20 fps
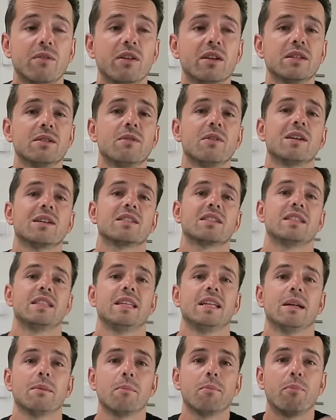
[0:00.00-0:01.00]
We will
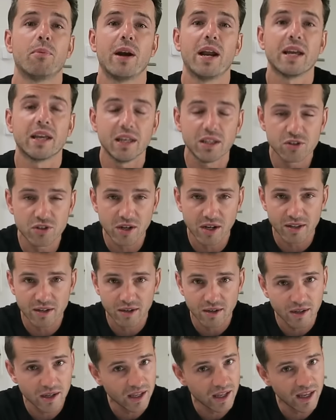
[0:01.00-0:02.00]
still prank each
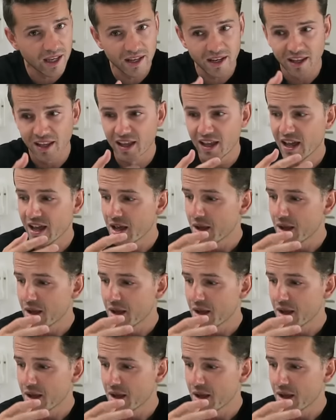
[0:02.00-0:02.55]
other again,